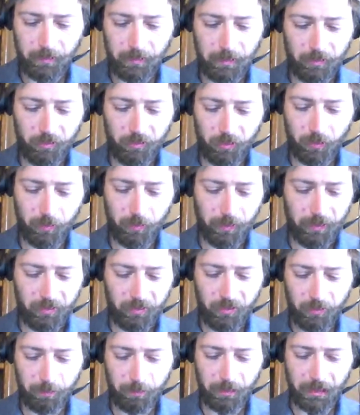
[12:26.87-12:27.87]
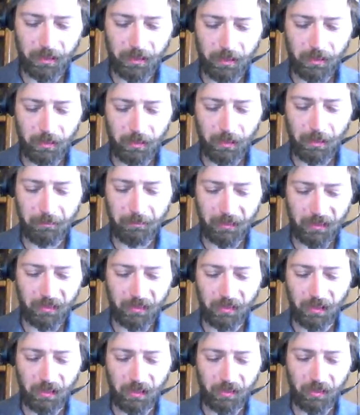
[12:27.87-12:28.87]
it's going to be,
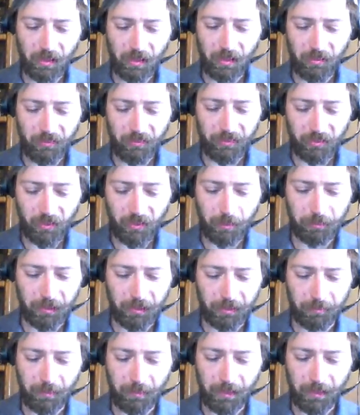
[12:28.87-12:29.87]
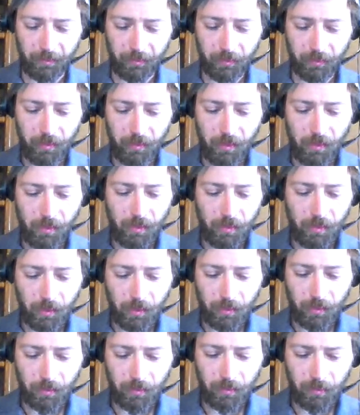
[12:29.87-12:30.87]
is the subject matter.
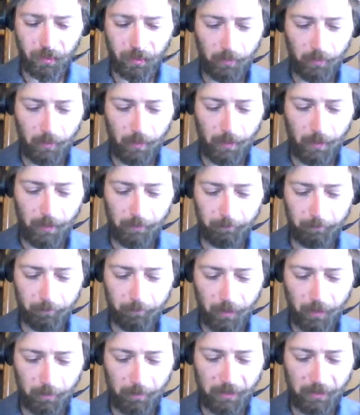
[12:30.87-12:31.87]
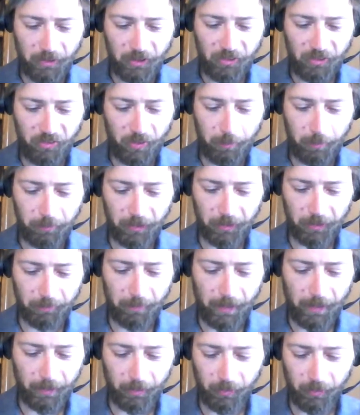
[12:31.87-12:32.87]
Comanche
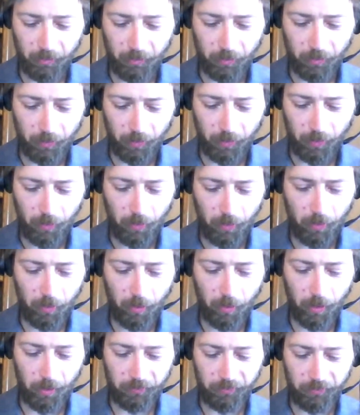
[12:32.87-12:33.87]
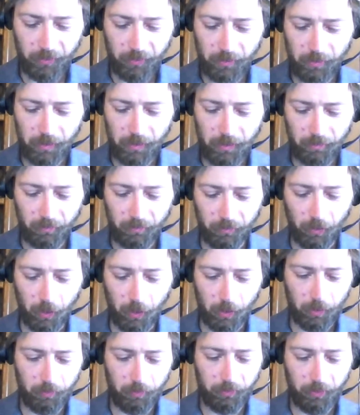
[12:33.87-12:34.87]
subject matters often
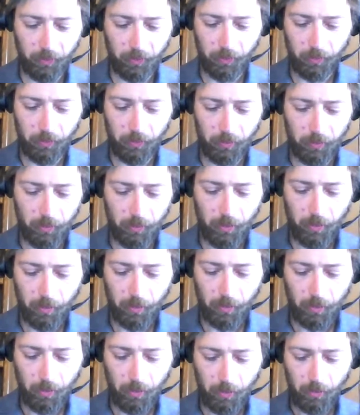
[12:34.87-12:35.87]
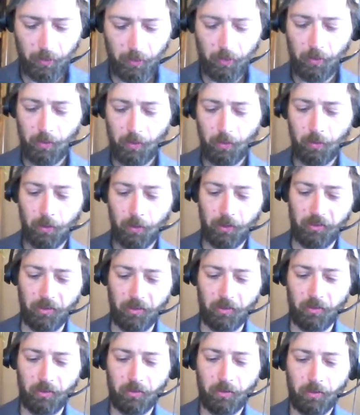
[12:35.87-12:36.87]
involve
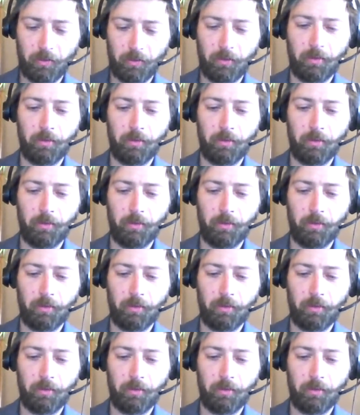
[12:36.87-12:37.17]
horses.